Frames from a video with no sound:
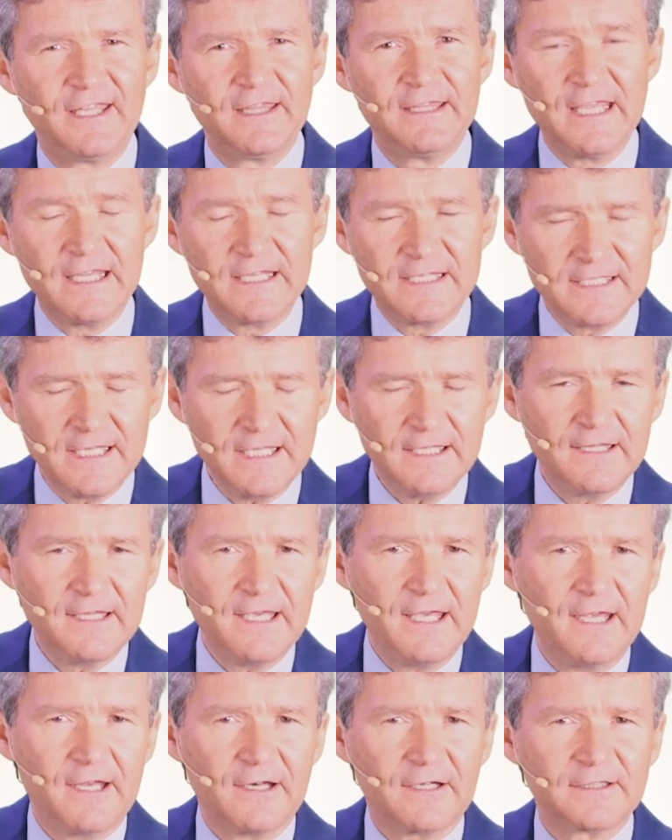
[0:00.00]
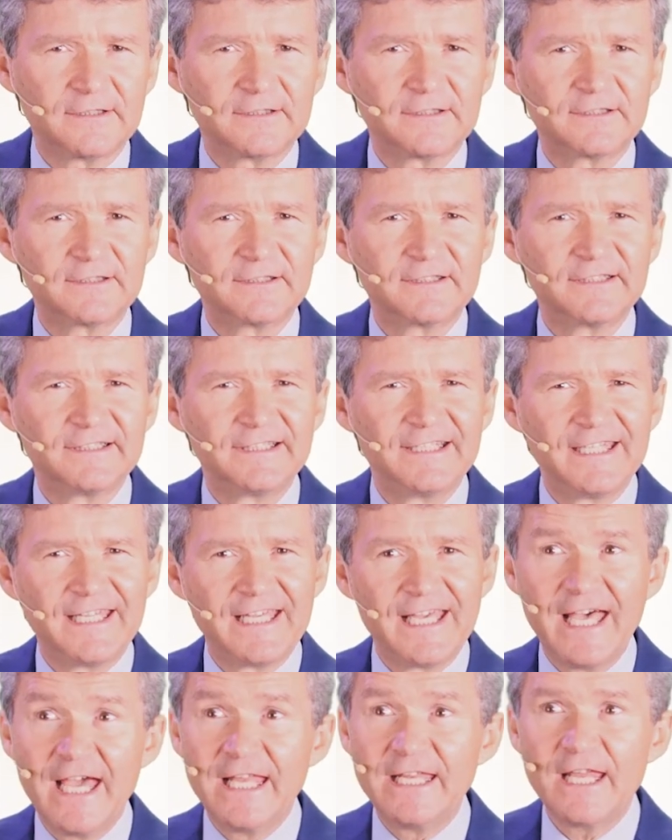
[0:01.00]
they sit there
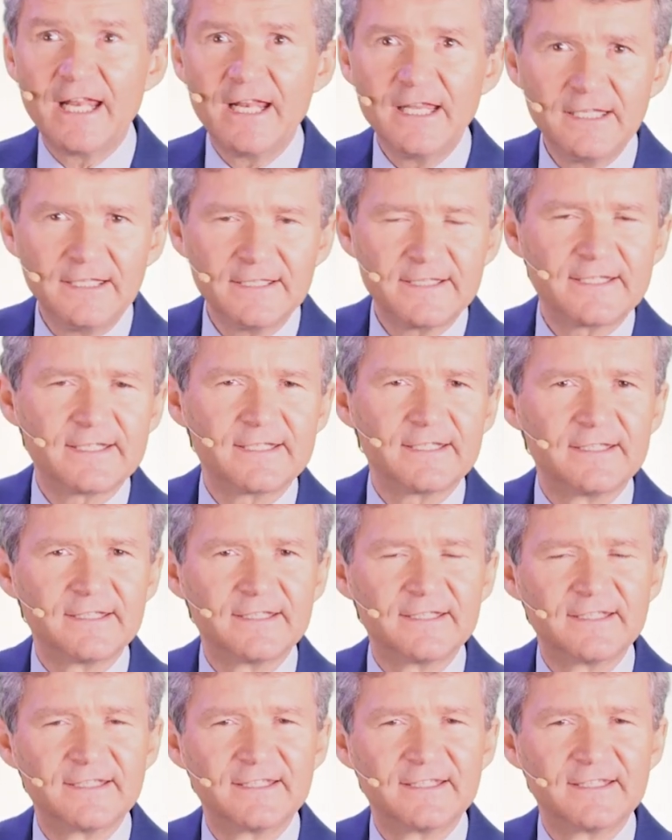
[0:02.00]
and they listen.